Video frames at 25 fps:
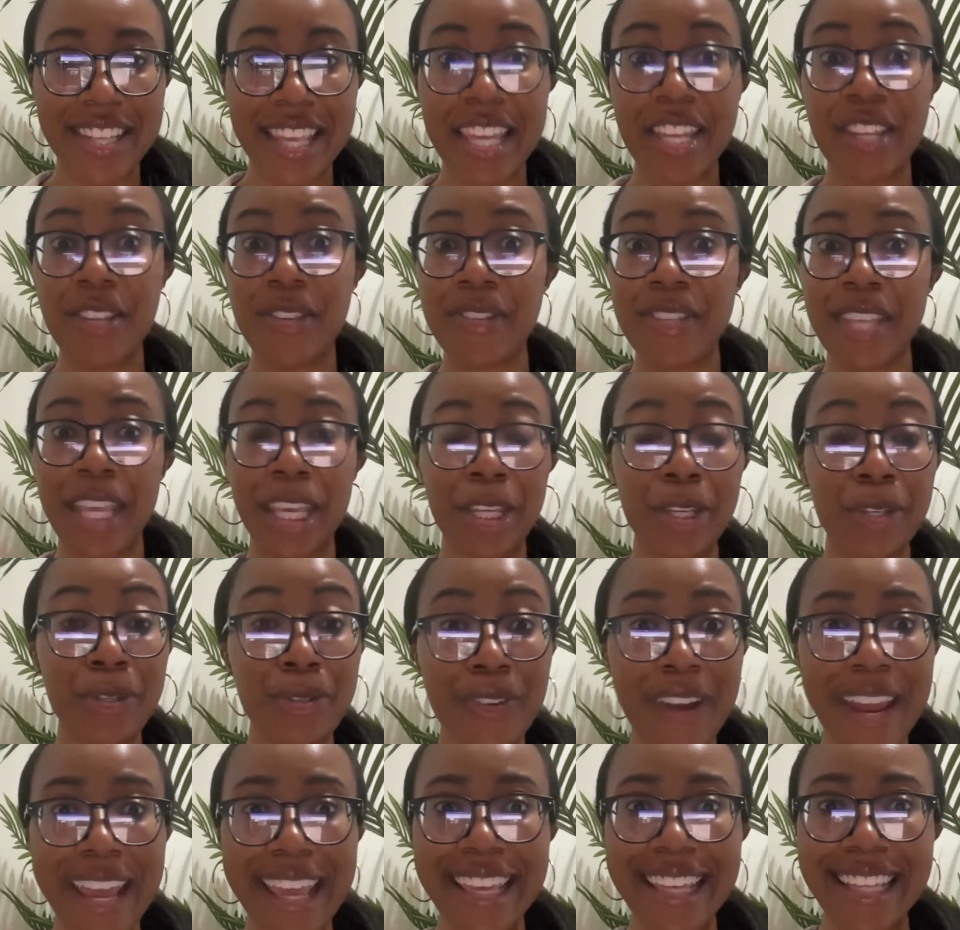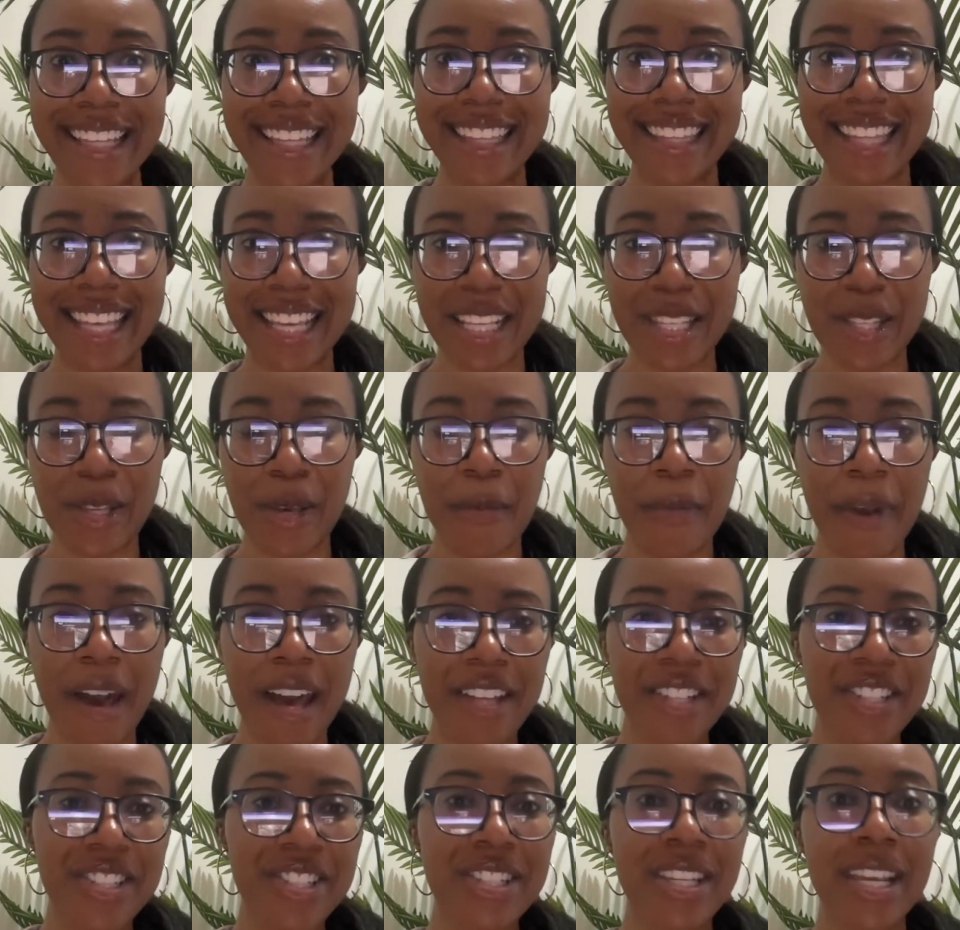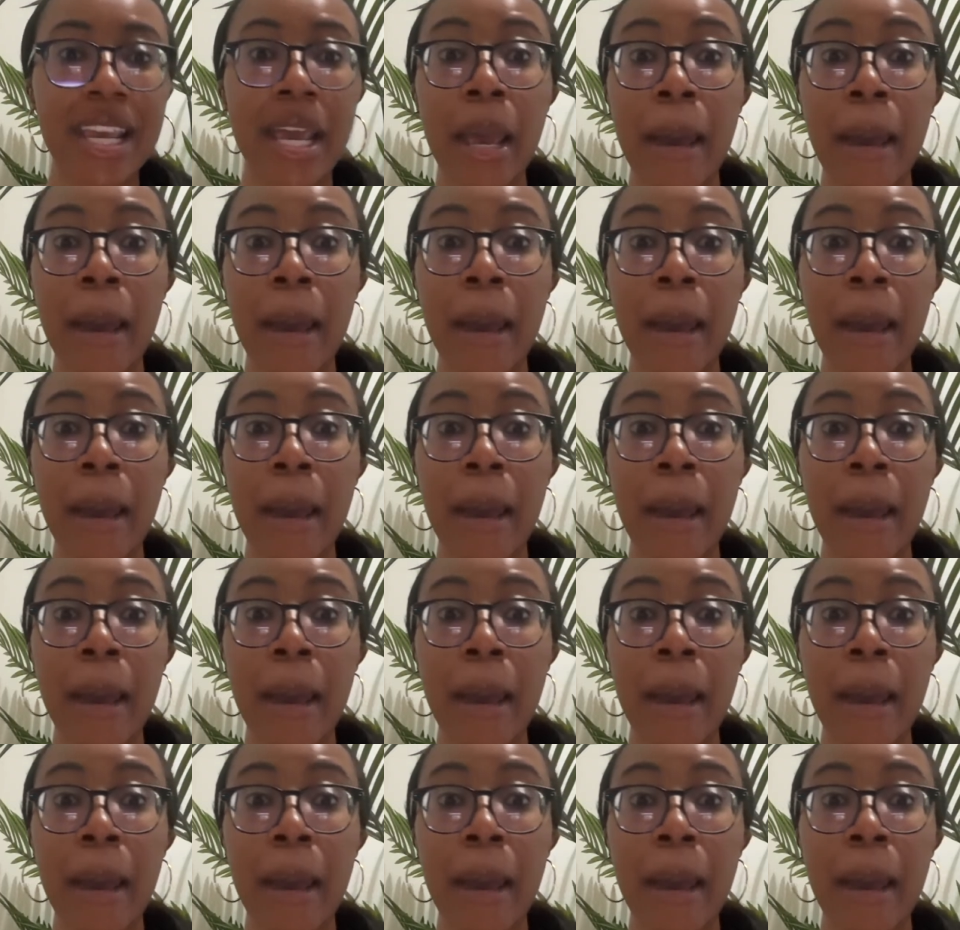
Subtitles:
and you say, "Great, thanks so much.